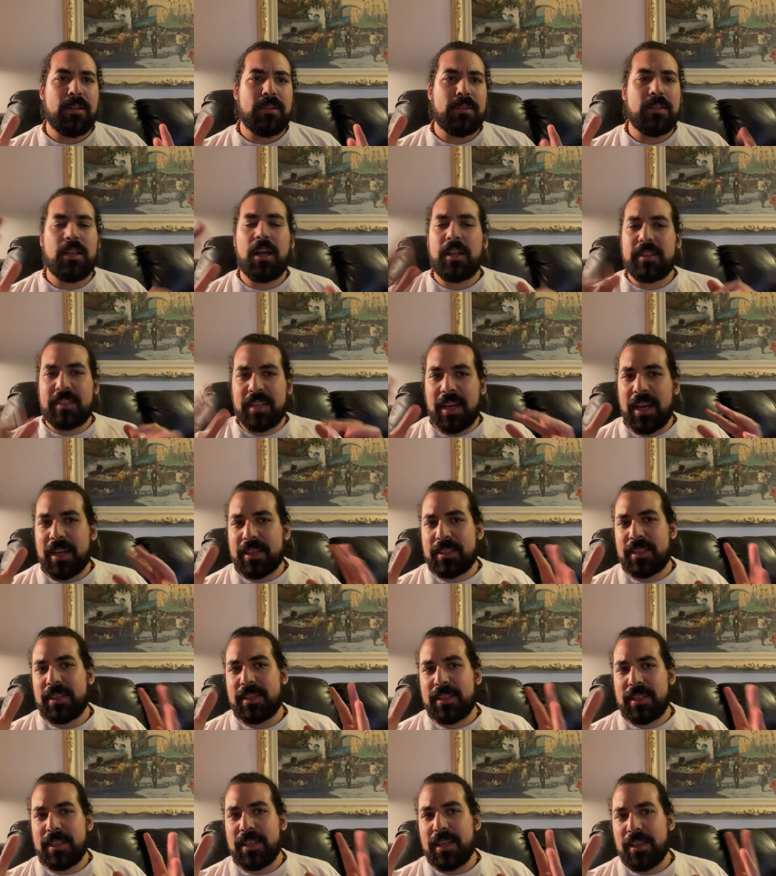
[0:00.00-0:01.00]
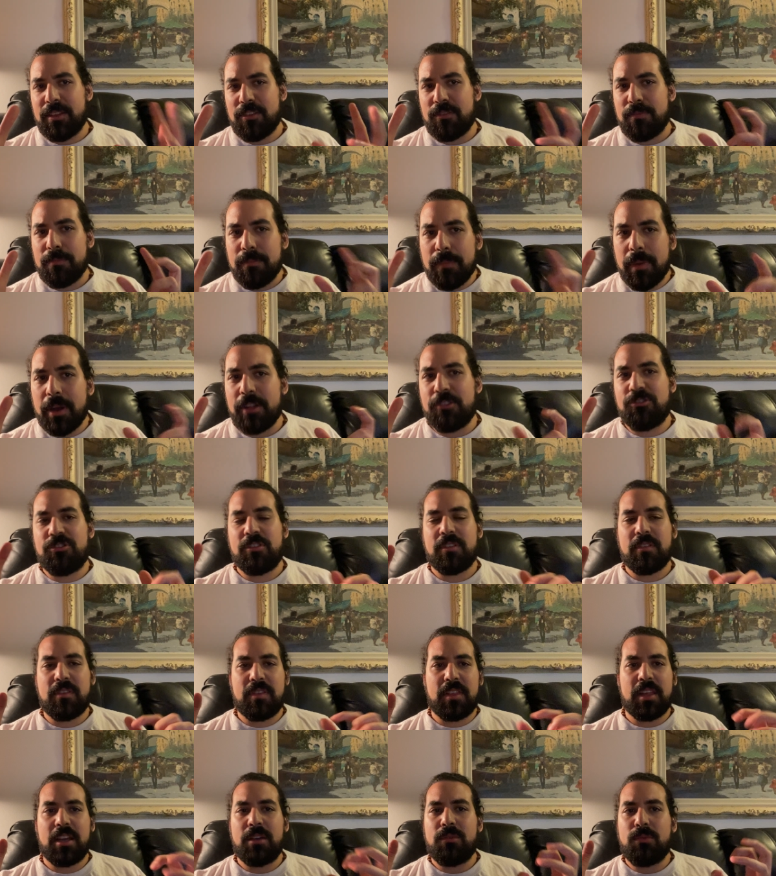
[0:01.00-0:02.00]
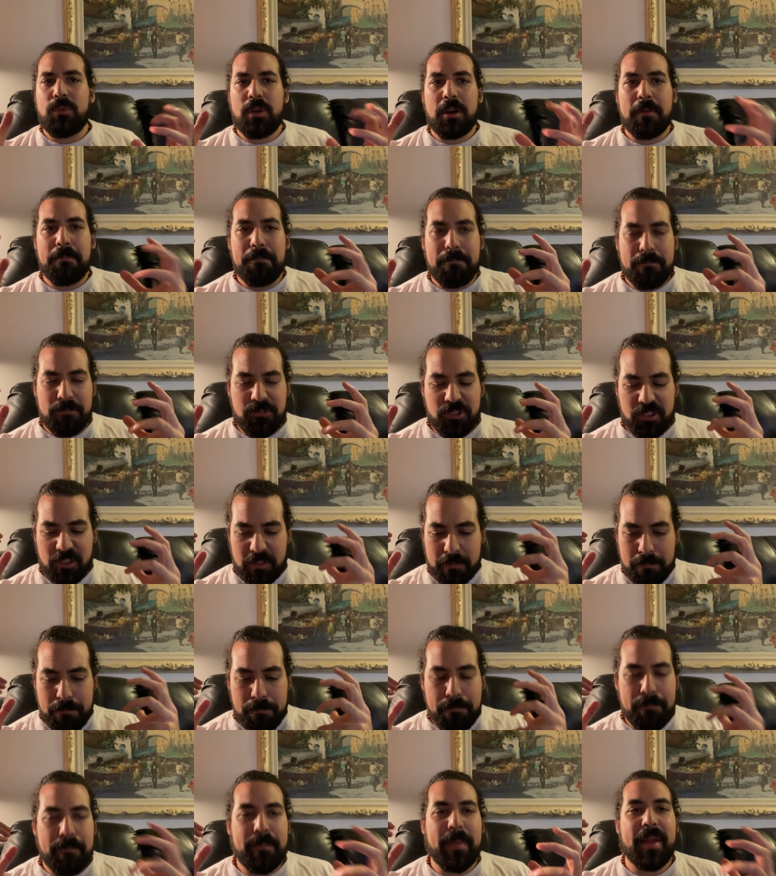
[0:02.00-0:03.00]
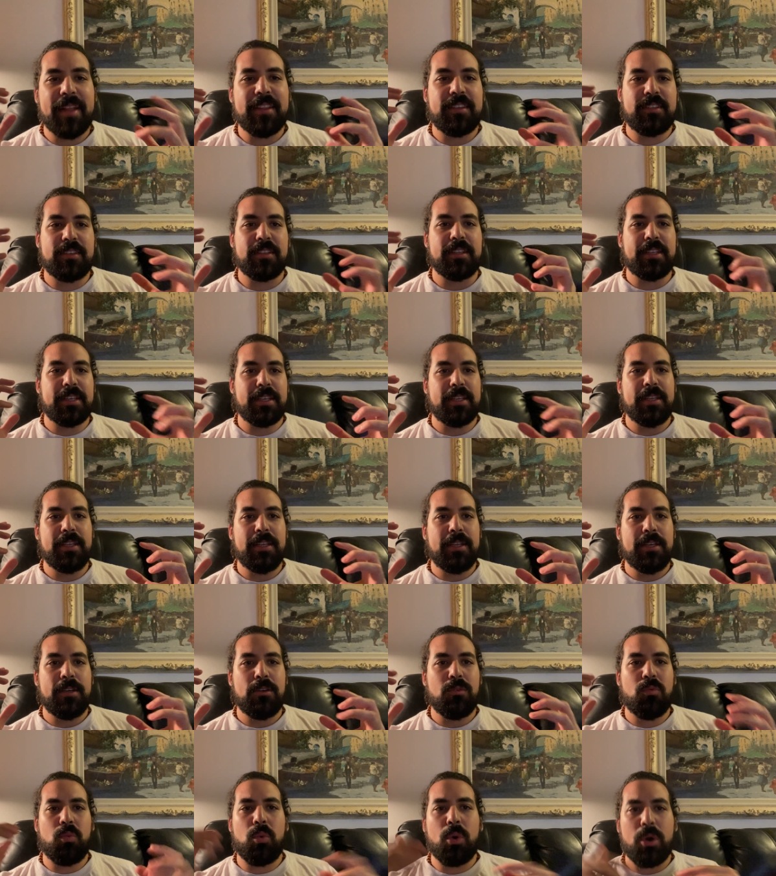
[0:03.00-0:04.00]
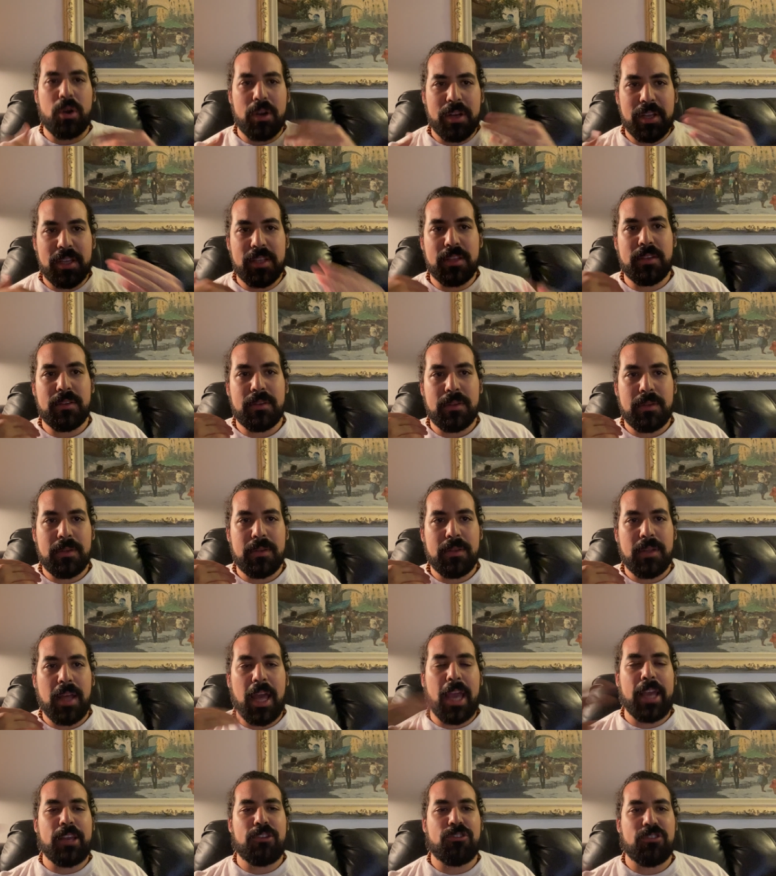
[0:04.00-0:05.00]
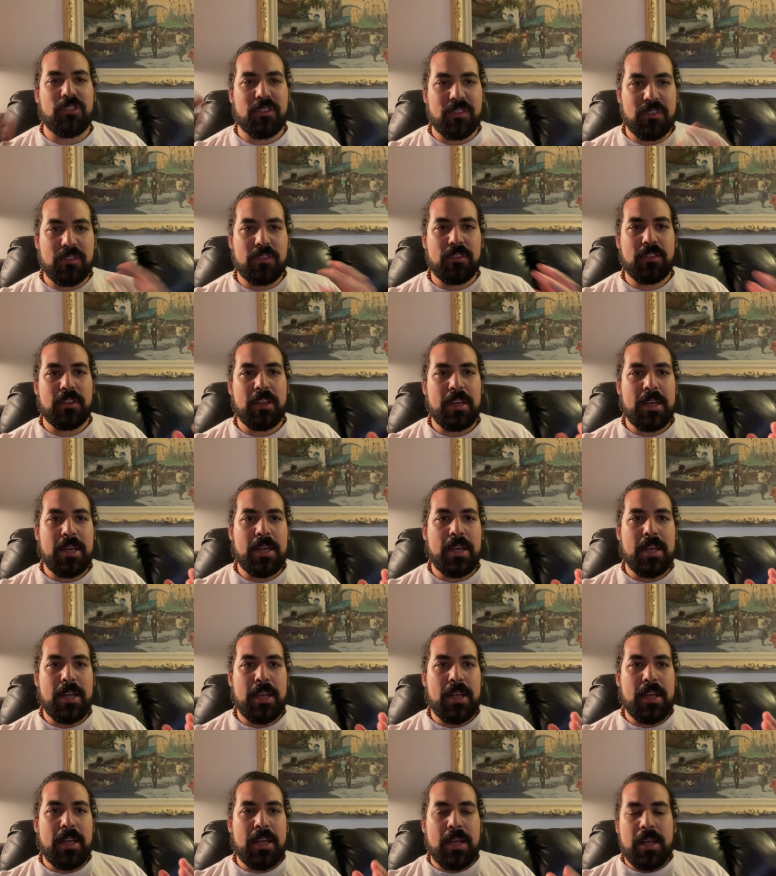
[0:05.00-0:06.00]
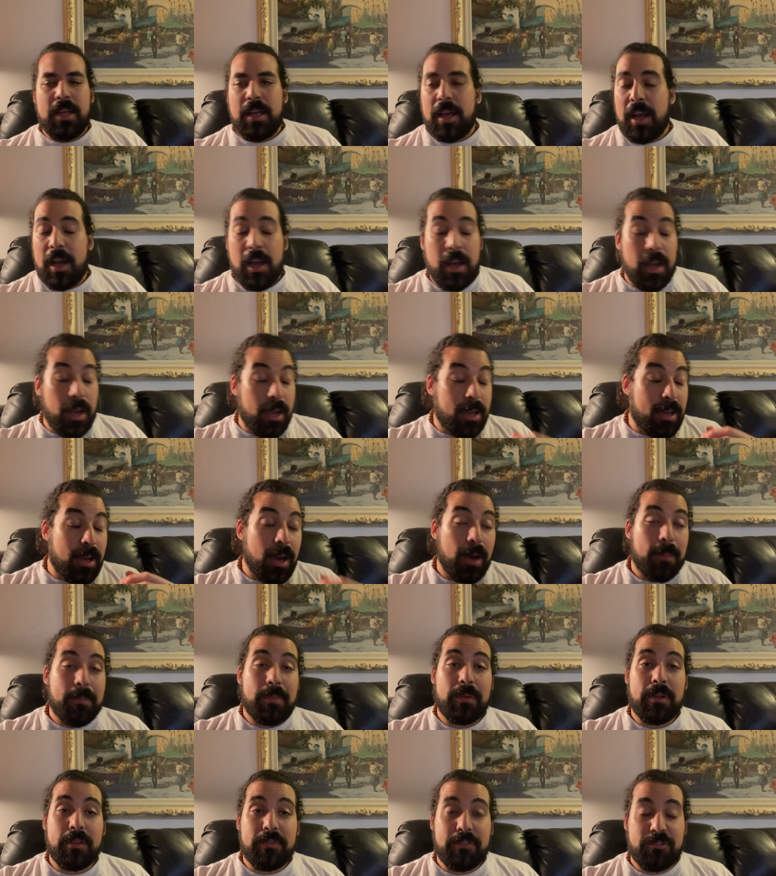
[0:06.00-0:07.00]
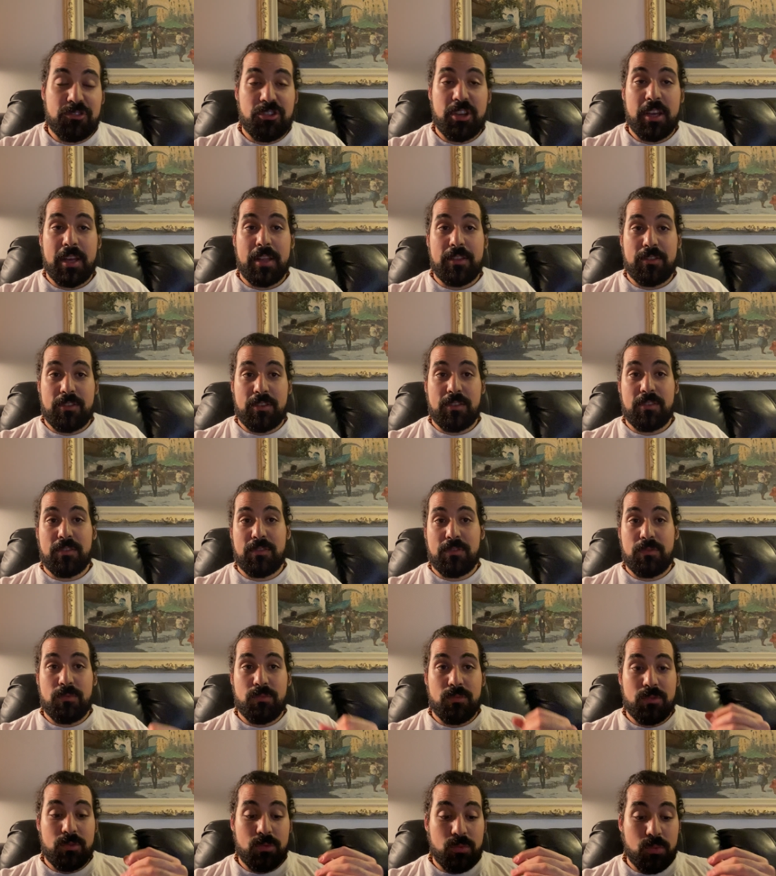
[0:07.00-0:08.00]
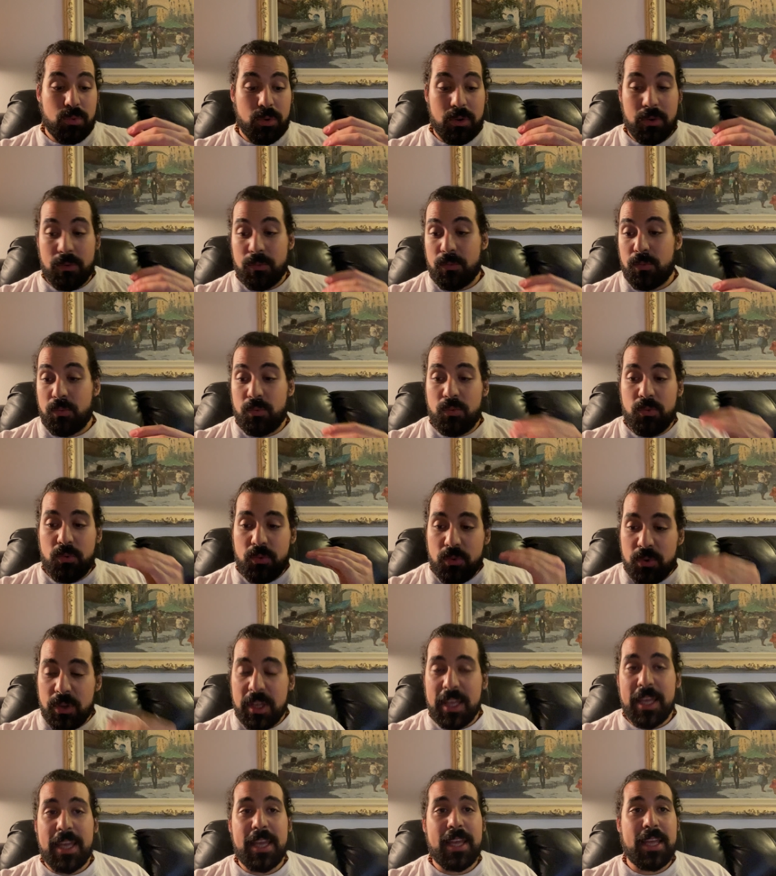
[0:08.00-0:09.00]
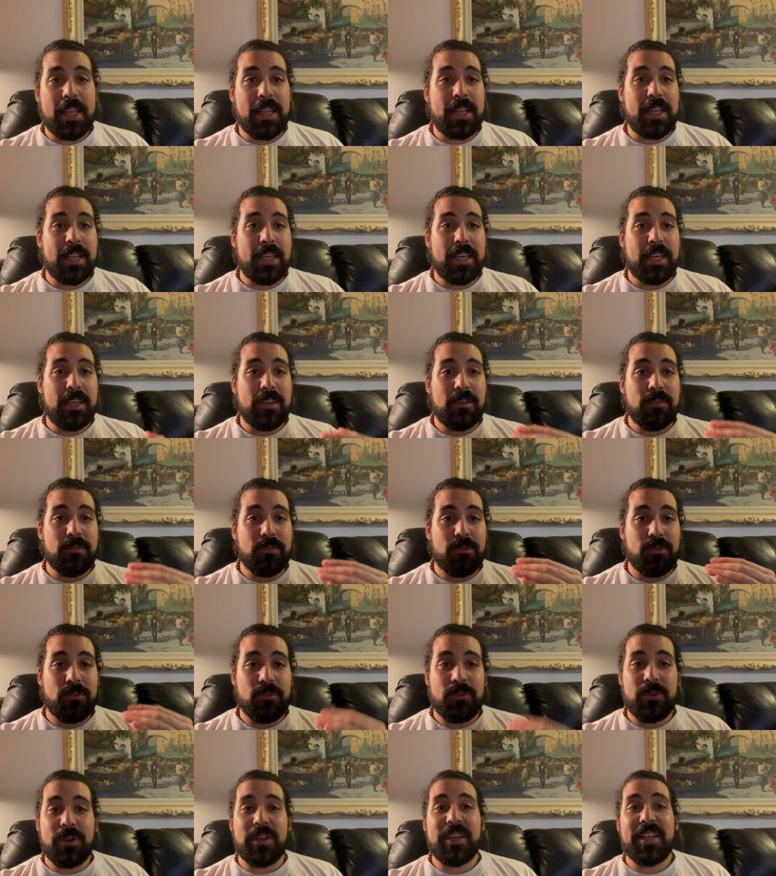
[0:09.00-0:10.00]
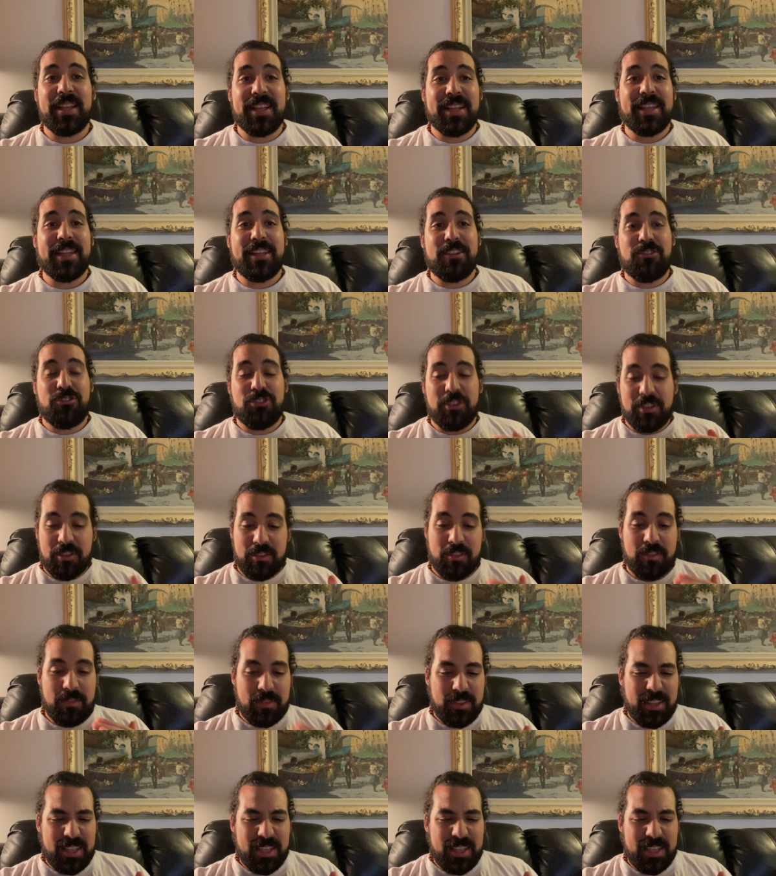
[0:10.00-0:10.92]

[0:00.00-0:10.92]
Not tactically as much as they were just mentally worried, anxious. Uh, a couple of chances were really, really just